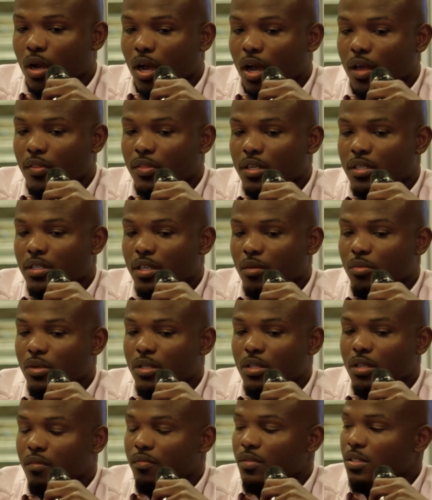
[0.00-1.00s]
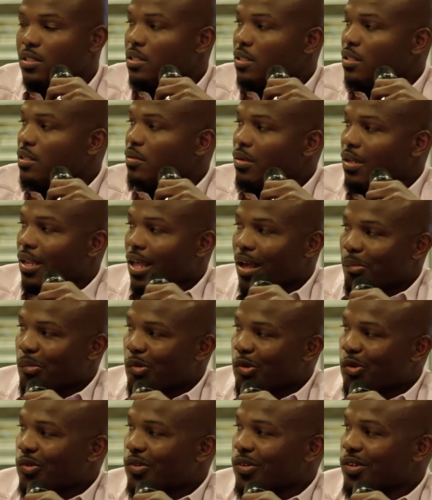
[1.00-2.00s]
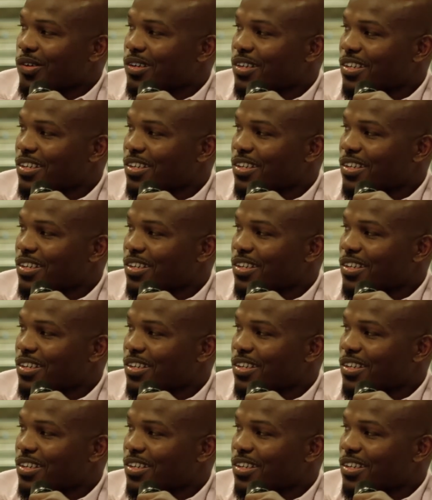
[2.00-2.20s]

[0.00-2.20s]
I think that we loved each other a lot more